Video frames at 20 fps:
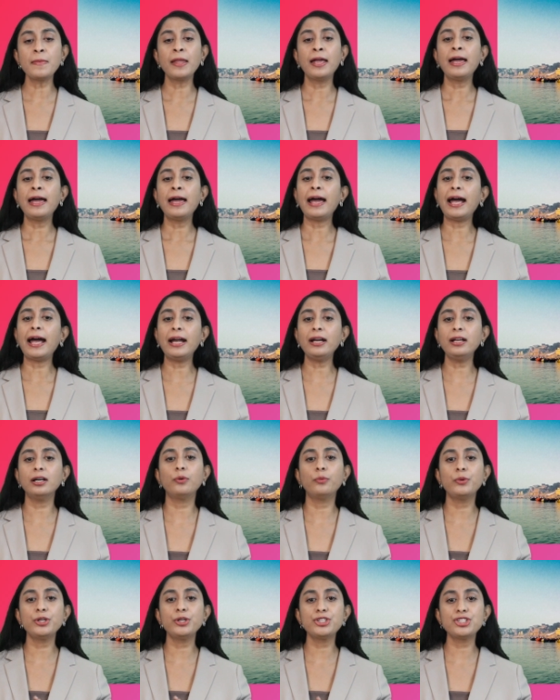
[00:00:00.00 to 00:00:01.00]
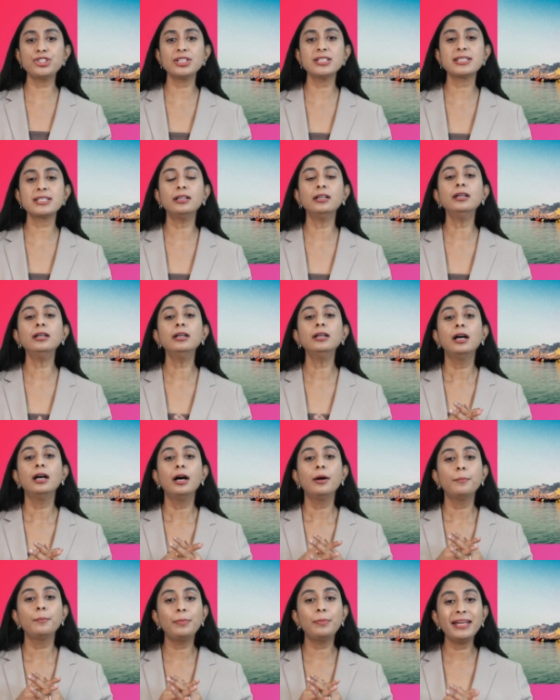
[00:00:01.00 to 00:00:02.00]
and which is a
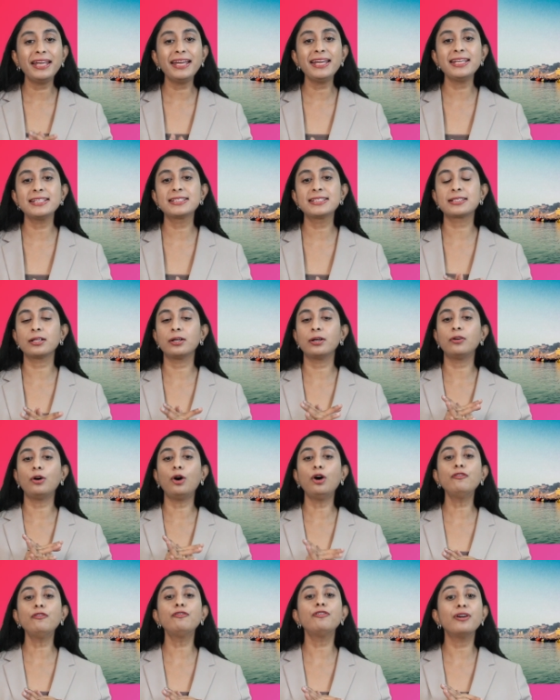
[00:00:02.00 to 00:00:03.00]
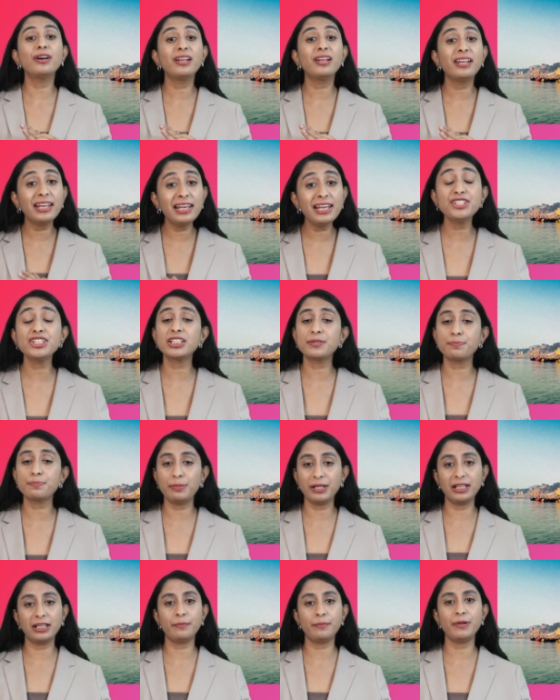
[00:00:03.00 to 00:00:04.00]
place of religious
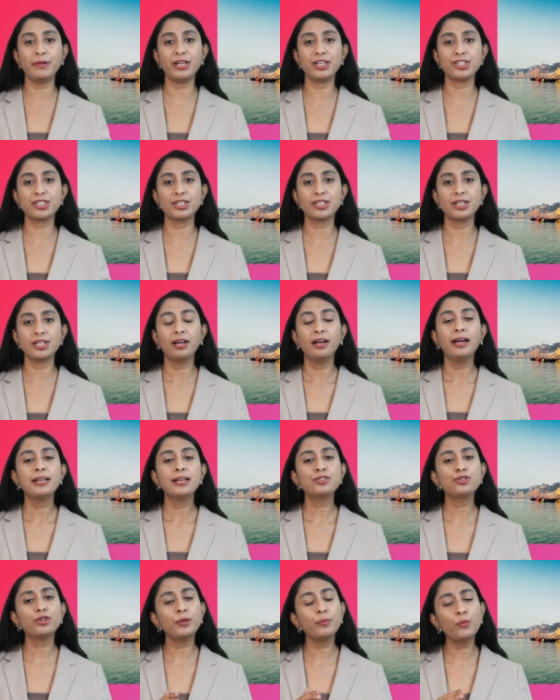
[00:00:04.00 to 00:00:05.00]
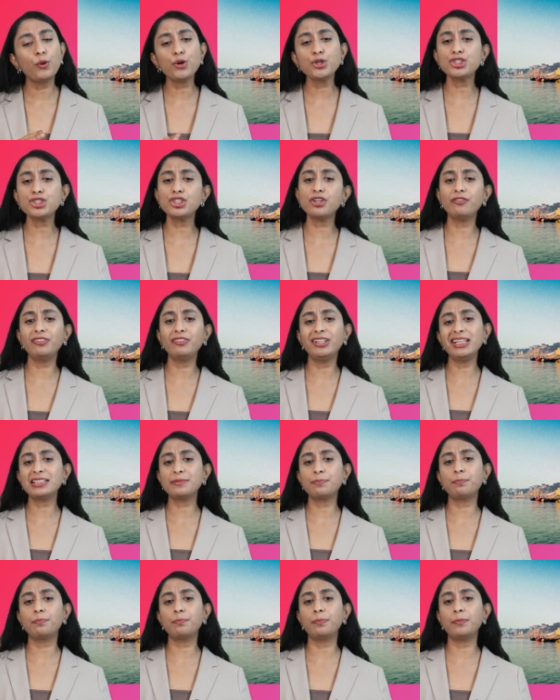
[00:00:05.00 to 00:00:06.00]
pilgrimage. So in most of these
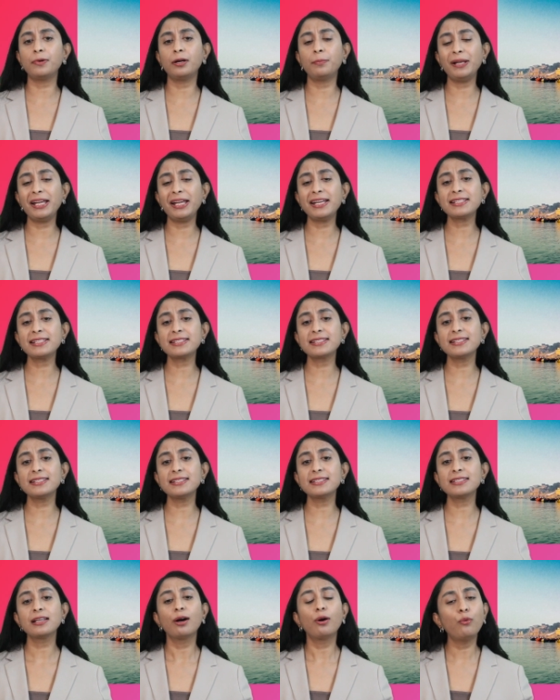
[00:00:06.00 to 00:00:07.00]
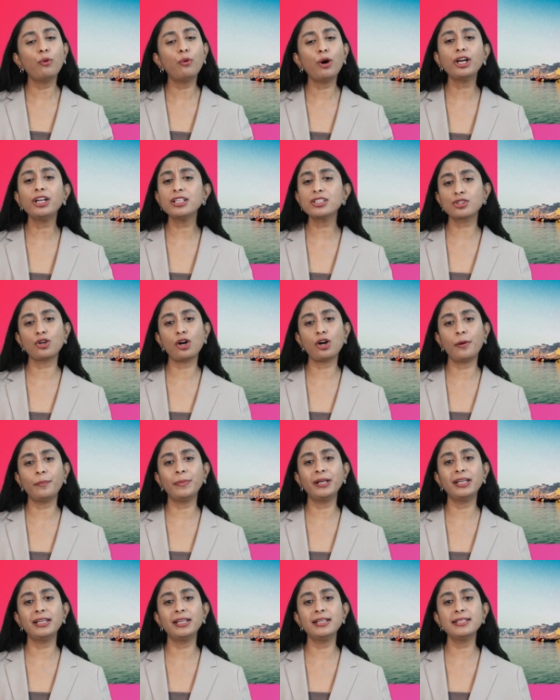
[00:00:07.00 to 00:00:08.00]
places, what is common
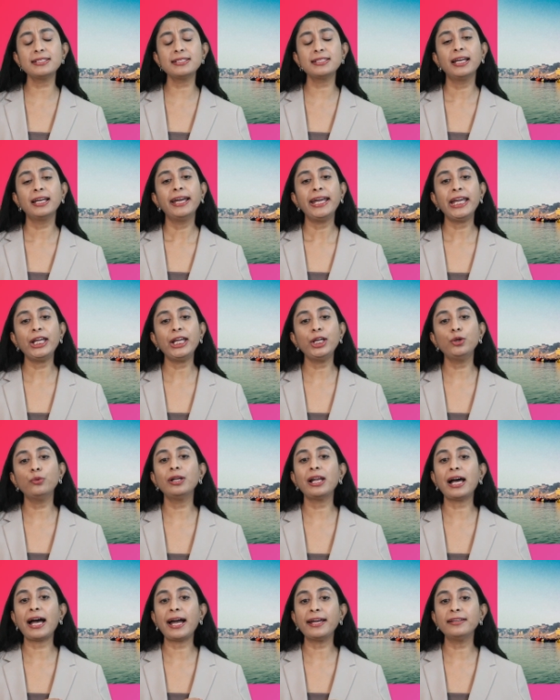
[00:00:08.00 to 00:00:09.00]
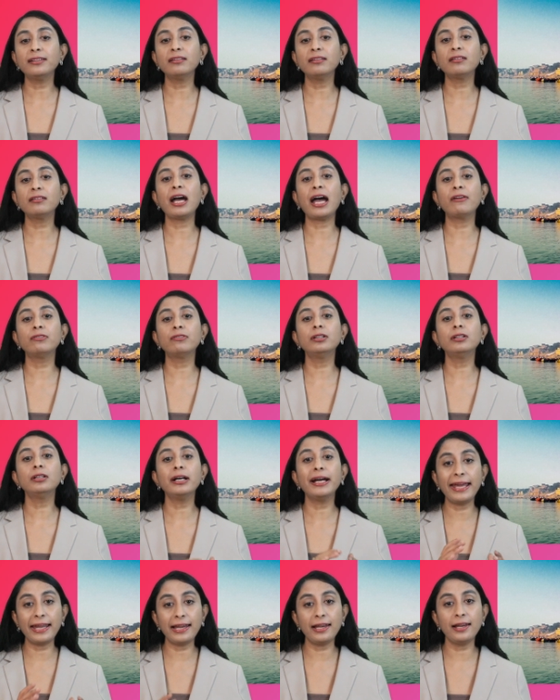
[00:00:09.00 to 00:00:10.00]
is you will either have a
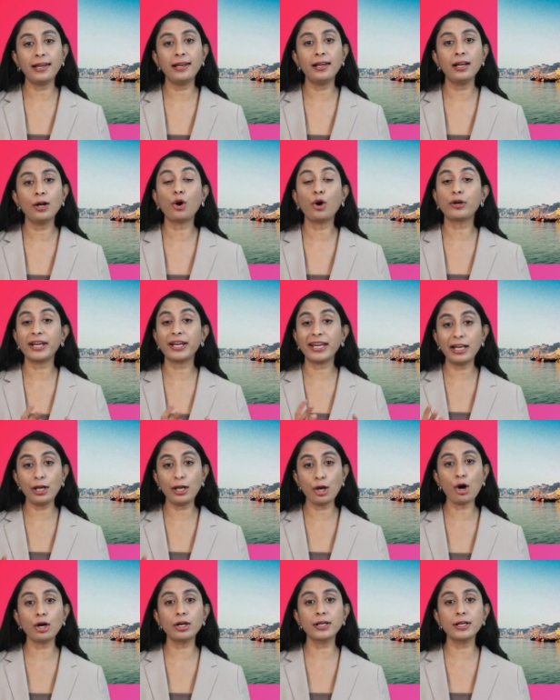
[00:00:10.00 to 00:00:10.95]
hill or a hillock,